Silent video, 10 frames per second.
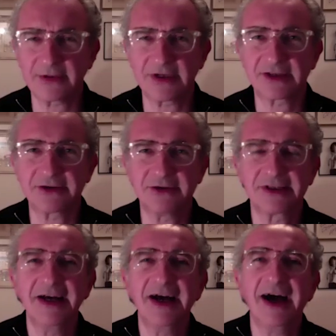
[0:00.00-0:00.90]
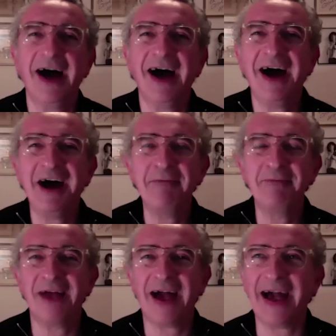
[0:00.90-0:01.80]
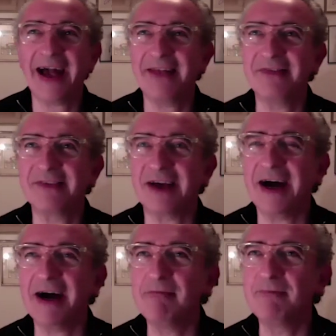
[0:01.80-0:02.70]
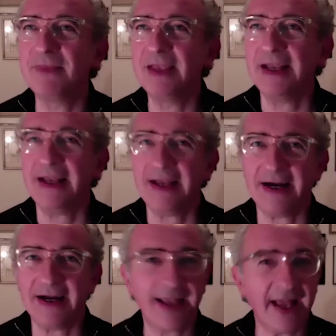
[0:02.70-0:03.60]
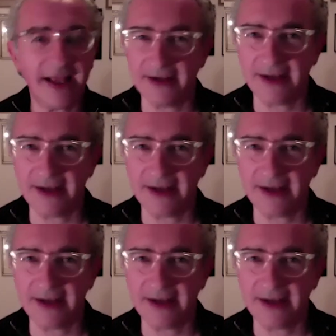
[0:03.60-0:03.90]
what it's called, um, and um, again